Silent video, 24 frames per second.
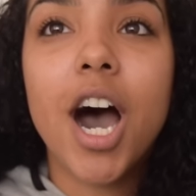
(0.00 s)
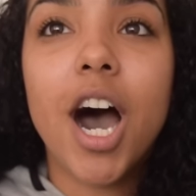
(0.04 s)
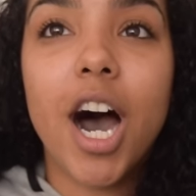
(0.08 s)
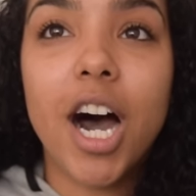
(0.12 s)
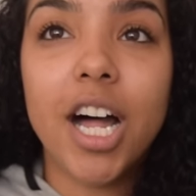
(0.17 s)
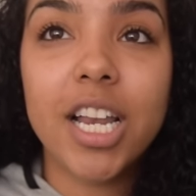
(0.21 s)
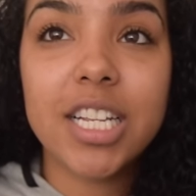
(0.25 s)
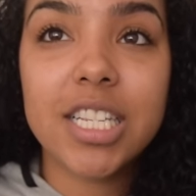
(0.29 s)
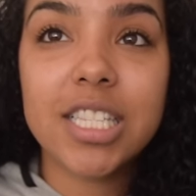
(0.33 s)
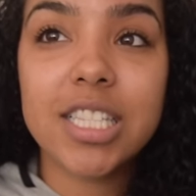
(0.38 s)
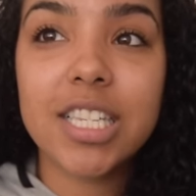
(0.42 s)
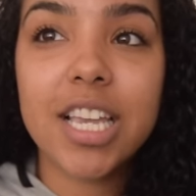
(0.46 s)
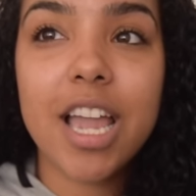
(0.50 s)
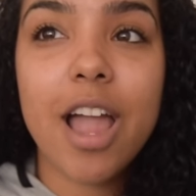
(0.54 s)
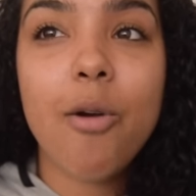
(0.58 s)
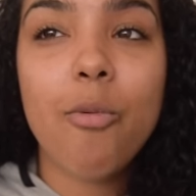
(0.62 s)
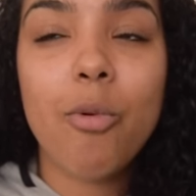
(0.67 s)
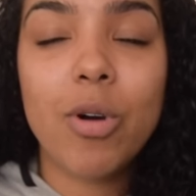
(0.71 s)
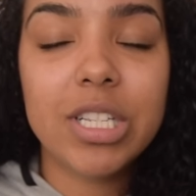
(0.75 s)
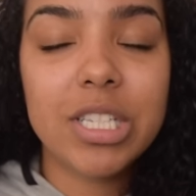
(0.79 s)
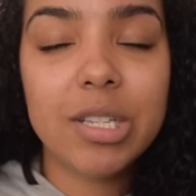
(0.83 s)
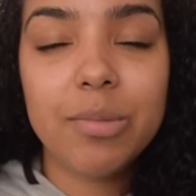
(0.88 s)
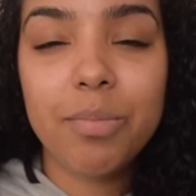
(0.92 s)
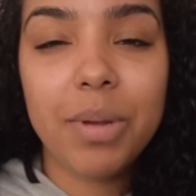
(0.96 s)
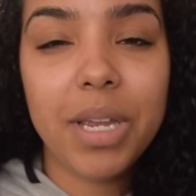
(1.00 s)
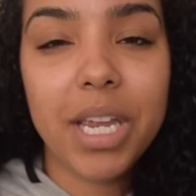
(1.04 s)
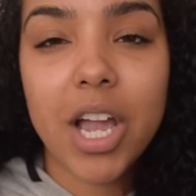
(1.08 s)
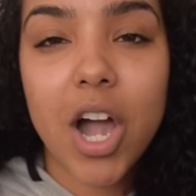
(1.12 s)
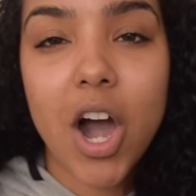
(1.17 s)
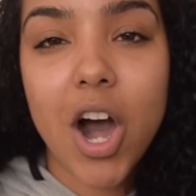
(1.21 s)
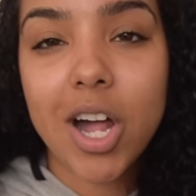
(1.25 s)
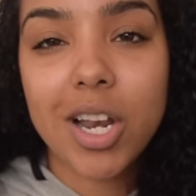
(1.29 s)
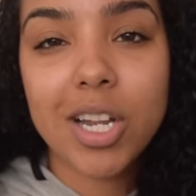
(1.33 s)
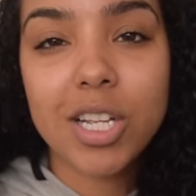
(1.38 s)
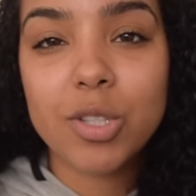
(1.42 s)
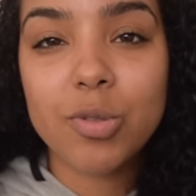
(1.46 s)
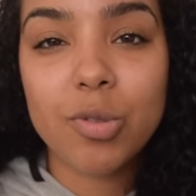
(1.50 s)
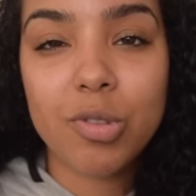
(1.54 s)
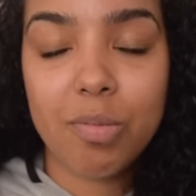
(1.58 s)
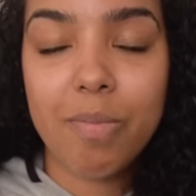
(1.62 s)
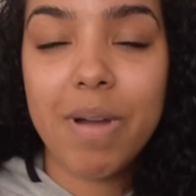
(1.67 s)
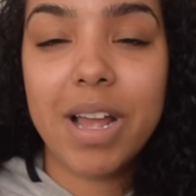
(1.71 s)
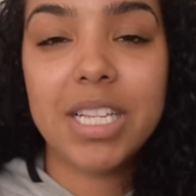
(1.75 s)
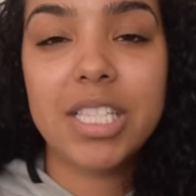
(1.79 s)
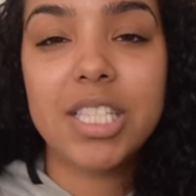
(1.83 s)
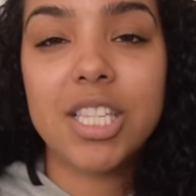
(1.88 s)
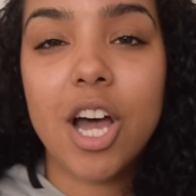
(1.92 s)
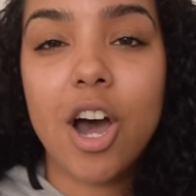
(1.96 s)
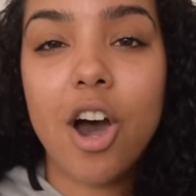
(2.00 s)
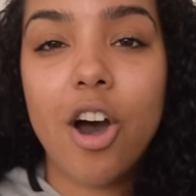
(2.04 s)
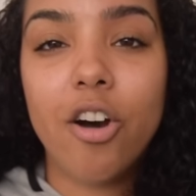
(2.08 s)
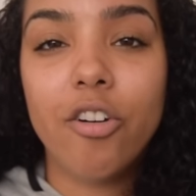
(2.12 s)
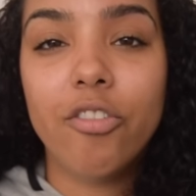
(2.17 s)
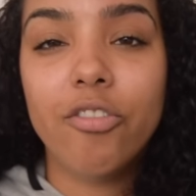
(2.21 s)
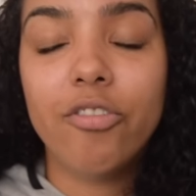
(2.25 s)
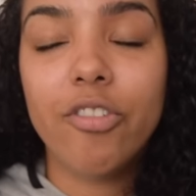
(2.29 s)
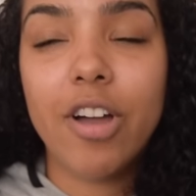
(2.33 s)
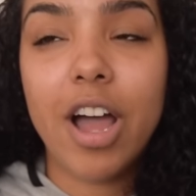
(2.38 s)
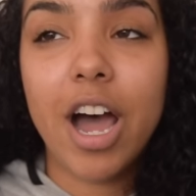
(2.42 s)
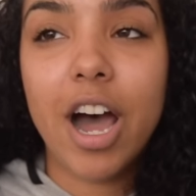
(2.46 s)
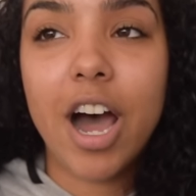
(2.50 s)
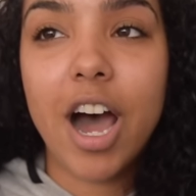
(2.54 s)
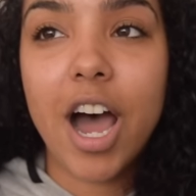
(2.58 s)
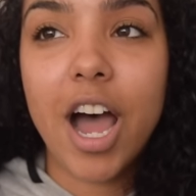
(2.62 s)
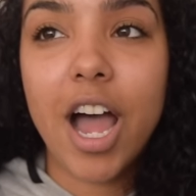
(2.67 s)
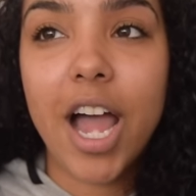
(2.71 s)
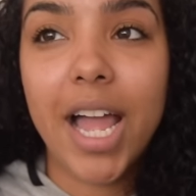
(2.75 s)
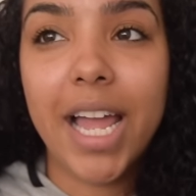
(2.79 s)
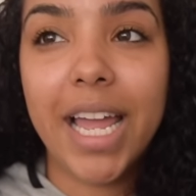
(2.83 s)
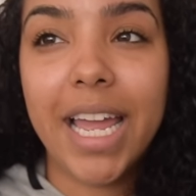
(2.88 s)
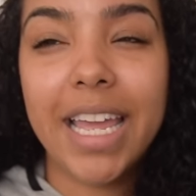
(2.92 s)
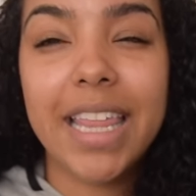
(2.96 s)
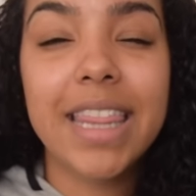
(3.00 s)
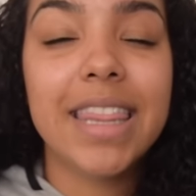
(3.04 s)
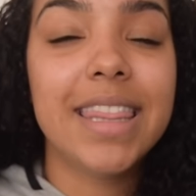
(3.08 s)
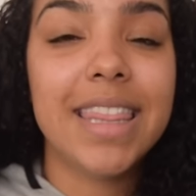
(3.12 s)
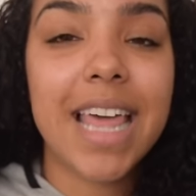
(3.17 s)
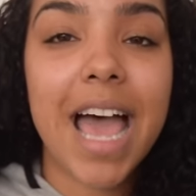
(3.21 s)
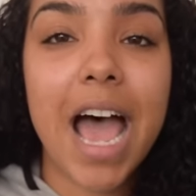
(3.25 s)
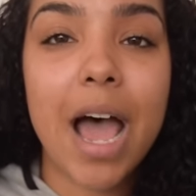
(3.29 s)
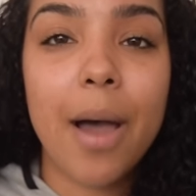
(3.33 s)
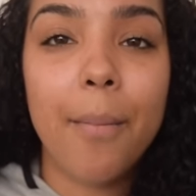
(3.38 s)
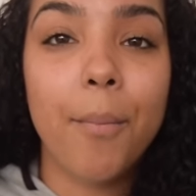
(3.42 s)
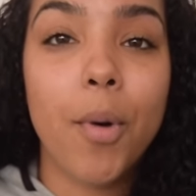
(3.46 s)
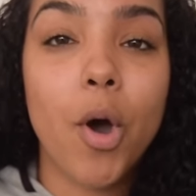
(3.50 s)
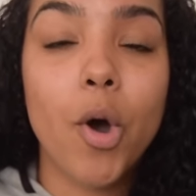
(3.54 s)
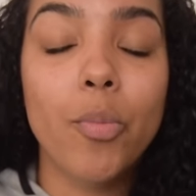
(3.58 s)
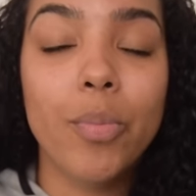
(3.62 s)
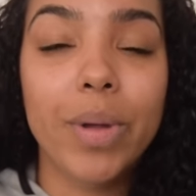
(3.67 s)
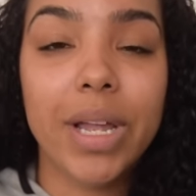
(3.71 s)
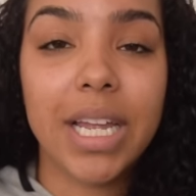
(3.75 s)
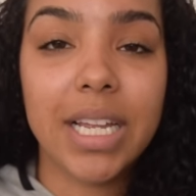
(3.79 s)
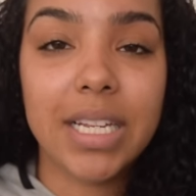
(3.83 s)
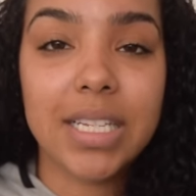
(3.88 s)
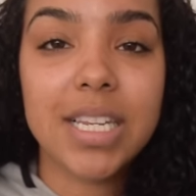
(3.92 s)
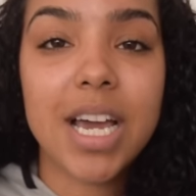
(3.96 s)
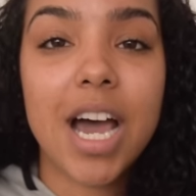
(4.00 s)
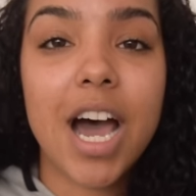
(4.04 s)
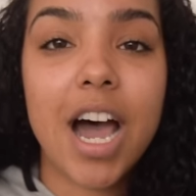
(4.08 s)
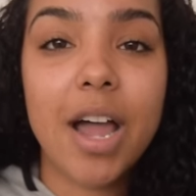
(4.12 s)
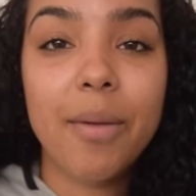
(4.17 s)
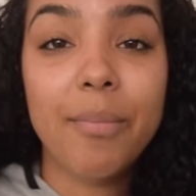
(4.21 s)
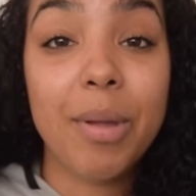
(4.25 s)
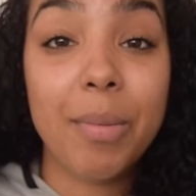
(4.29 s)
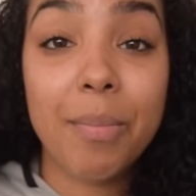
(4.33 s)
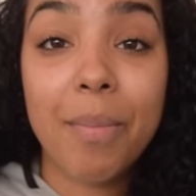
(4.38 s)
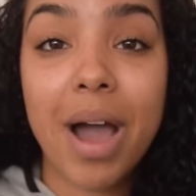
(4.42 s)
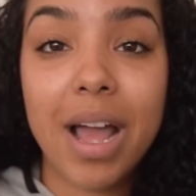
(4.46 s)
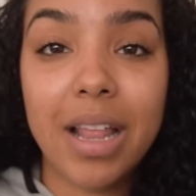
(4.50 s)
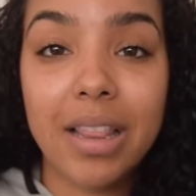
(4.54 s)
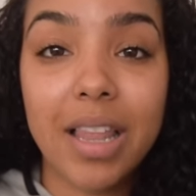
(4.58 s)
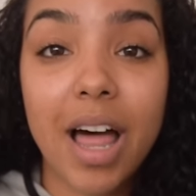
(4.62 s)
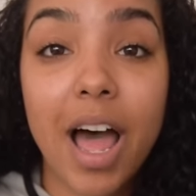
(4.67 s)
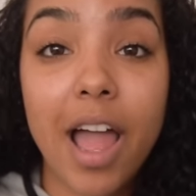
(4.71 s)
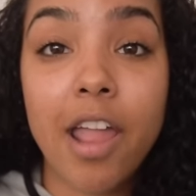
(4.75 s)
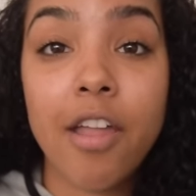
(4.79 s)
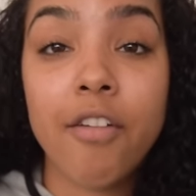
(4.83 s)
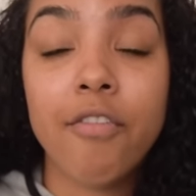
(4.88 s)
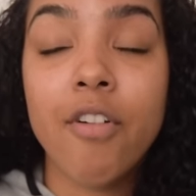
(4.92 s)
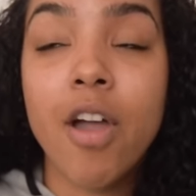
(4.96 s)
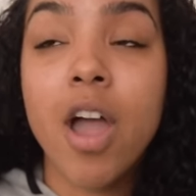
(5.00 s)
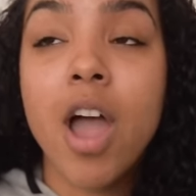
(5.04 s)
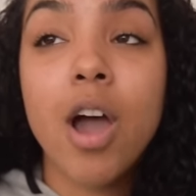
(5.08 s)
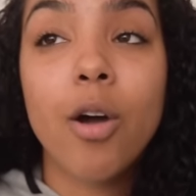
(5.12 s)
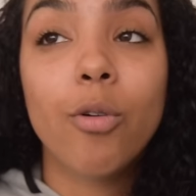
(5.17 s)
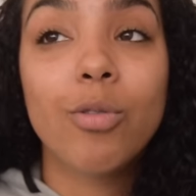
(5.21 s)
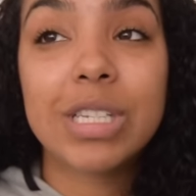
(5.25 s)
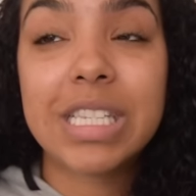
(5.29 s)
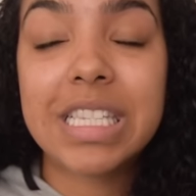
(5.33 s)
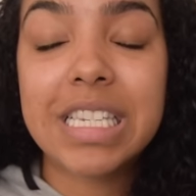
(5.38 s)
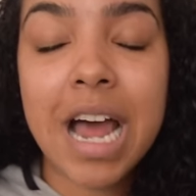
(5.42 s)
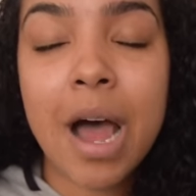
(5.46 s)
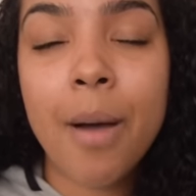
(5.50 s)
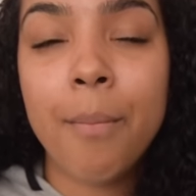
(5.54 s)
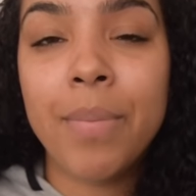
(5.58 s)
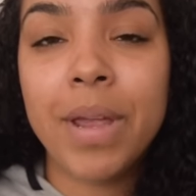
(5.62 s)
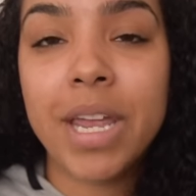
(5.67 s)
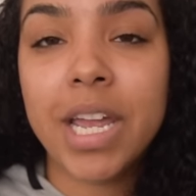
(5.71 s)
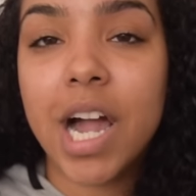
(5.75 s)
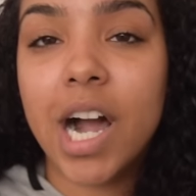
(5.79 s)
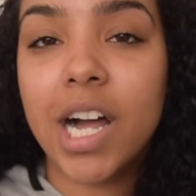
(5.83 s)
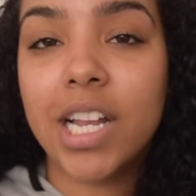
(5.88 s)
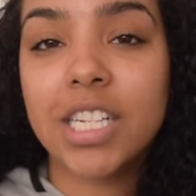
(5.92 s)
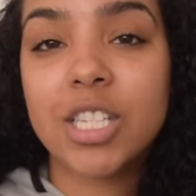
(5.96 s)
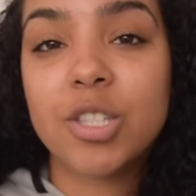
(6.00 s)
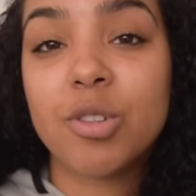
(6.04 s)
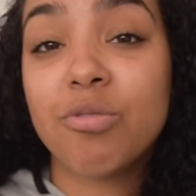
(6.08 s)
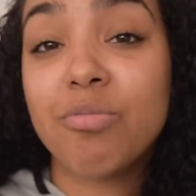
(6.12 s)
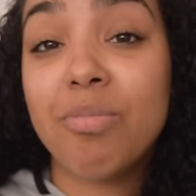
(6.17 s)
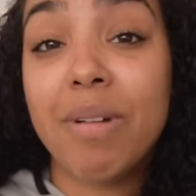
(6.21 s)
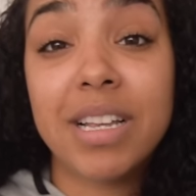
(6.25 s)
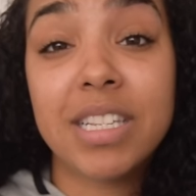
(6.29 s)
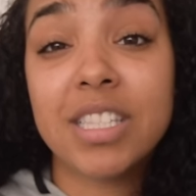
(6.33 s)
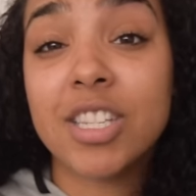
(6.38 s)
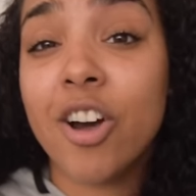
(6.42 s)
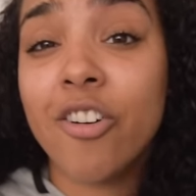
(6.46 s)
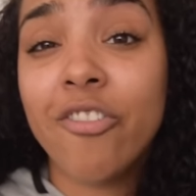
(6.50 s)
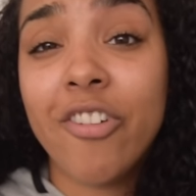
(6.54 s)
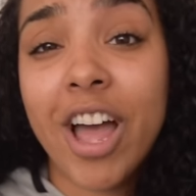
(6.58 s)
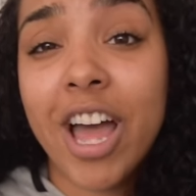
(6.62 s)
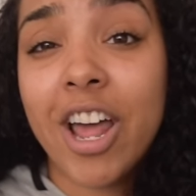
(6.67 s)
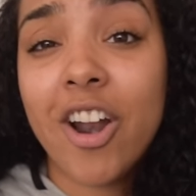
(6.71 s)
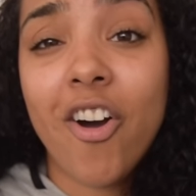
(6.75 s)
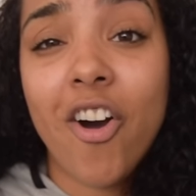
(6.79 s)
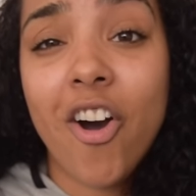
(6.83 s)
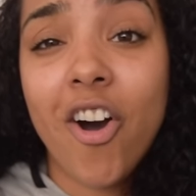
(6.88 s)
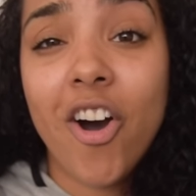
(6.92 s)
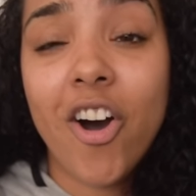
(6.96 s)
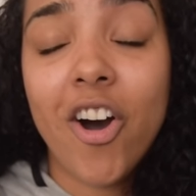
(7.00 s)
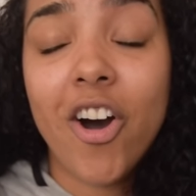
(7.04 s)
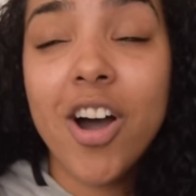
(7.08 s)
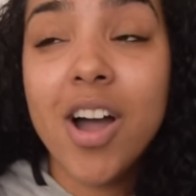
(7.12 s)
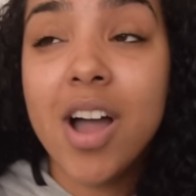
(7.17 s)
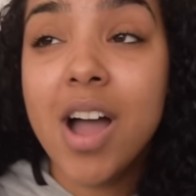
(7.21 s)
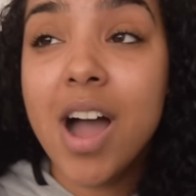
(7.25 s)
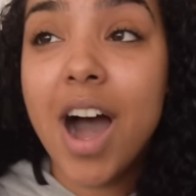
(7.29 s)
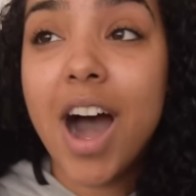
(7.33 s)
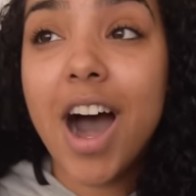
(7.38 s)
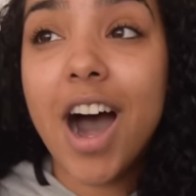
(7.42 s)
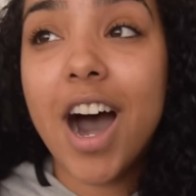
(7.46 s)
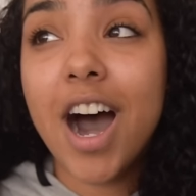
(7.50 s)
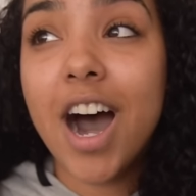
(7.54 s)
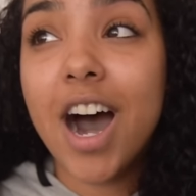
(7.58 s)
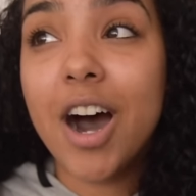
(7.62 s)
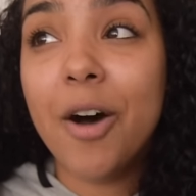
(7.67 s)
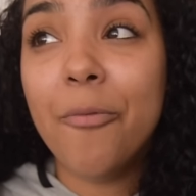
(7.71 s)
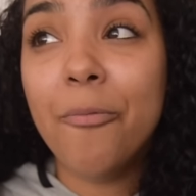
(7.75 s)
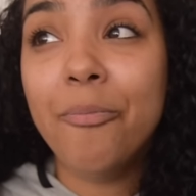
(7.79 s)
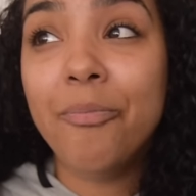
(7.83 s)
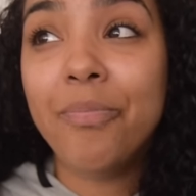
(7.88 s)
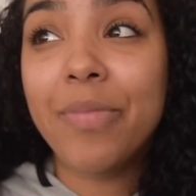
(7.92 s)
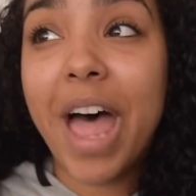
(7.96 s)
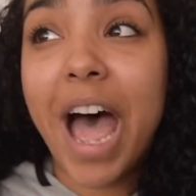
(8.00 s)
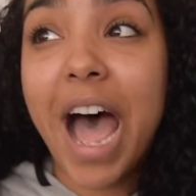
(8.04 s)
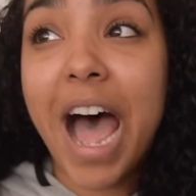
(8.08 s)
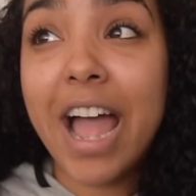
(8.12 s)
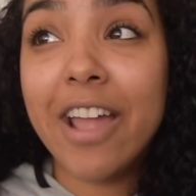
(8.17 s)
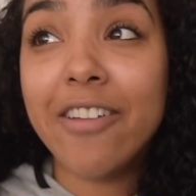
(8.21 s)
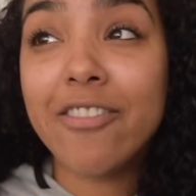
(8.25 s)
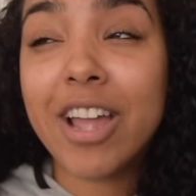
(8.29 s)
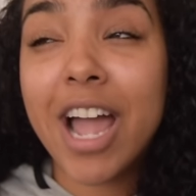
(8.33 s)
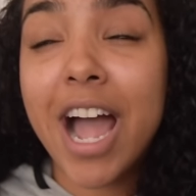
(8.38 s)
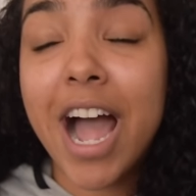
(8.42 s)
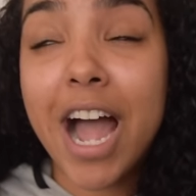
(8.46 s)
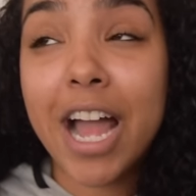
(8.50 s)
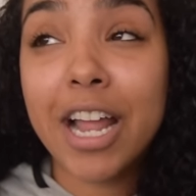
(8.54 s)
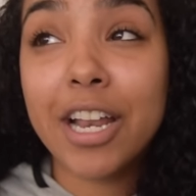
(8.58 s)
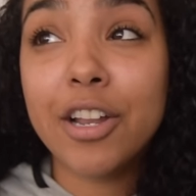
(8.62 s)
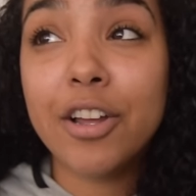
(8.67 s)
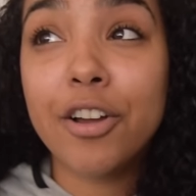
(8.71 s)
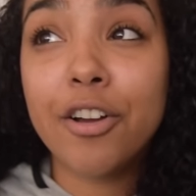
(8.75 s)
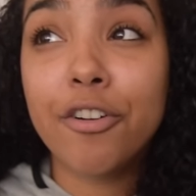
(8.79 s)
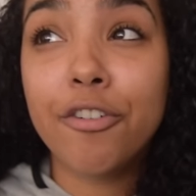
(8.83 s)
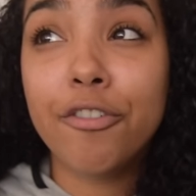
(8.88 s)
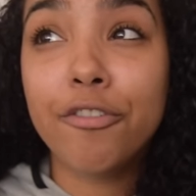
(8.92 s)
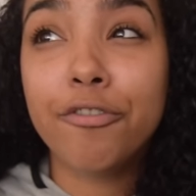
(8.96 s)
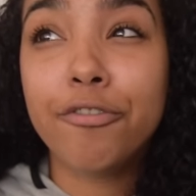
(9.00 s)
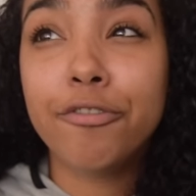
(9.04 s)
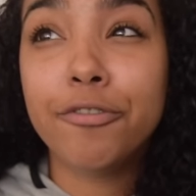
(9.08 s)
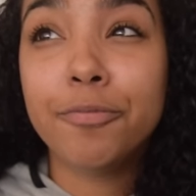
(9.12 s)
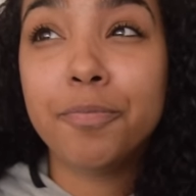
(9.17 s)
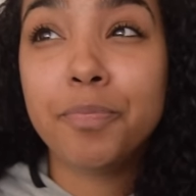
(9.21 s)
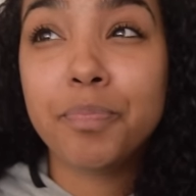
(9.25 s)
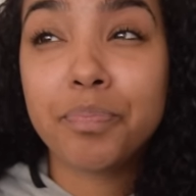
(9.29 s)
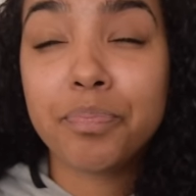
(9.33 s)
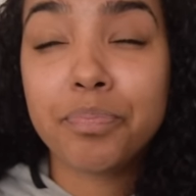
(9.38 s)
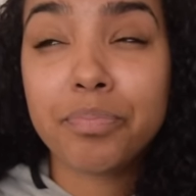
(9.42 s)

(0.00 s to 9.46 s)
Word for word: honestly i wasn't being honest with myself uh, in that moment in time in my life was not being honest with myself at all um, i kind of